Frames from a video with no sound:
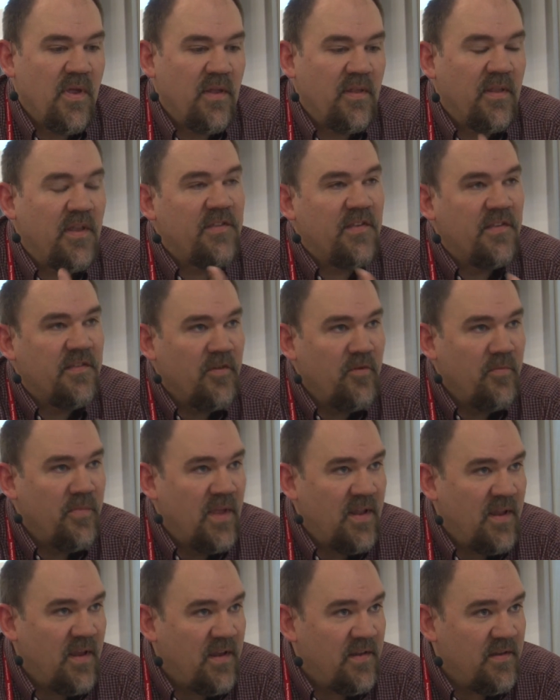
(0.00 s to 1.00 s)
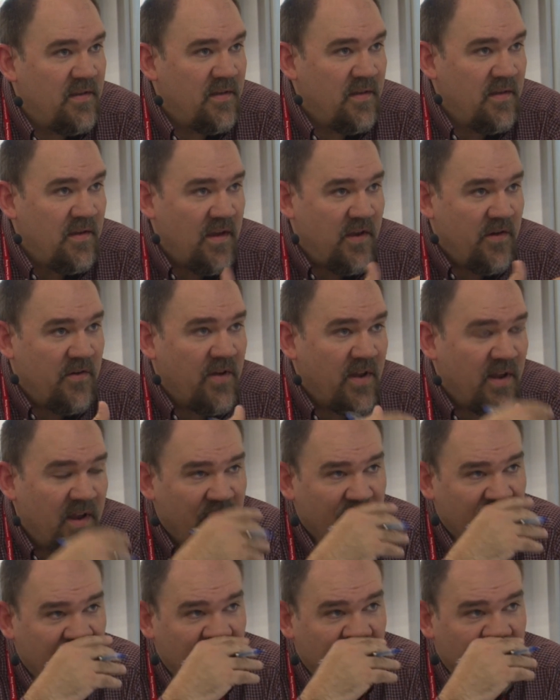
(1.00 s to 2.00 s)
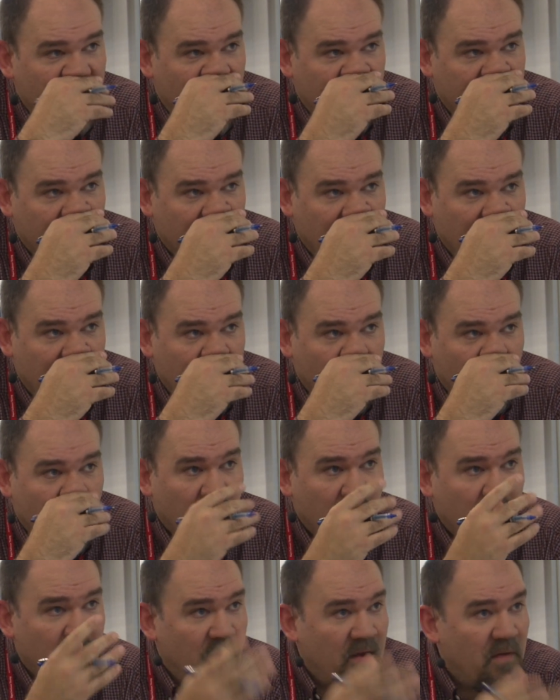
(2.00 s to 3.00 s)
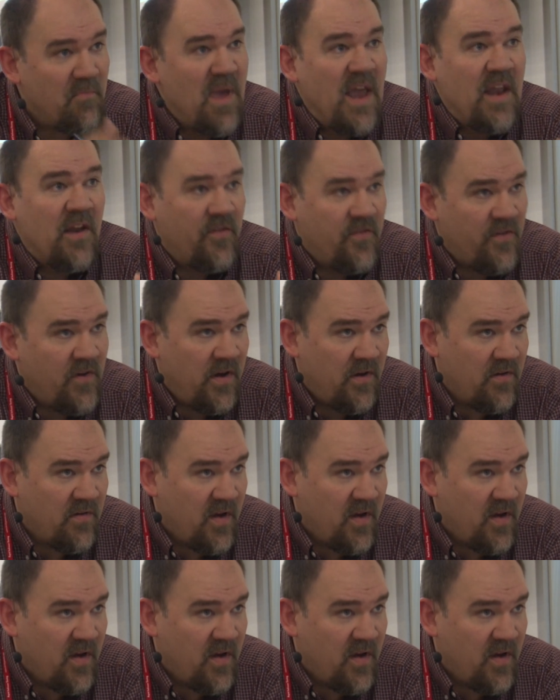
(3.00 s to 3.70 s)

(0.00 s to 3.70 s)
Let's assume that you're going to give us a test lead or a manager at your